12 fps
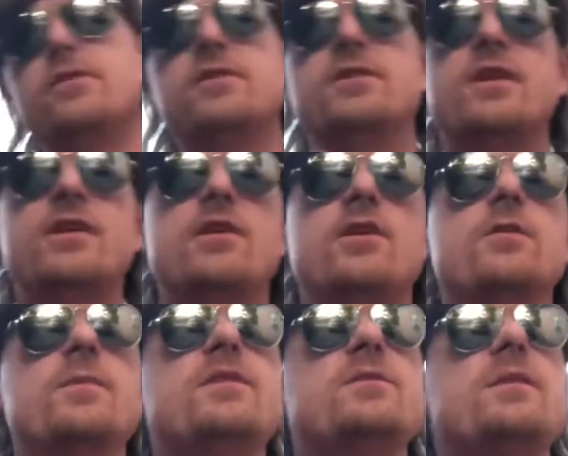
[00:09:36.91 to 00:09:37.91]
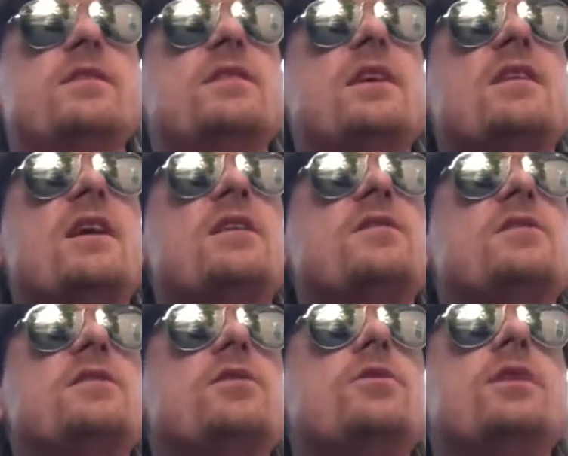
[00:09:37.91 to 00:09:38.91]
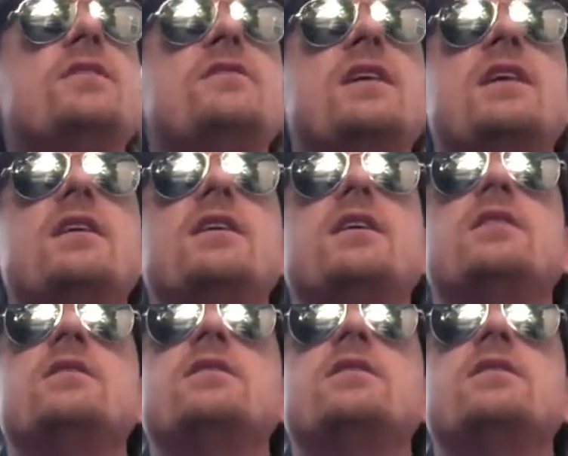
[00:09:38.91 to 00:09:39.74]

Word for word: those of you didn't know, Mr. McStud and I used to do Insanity,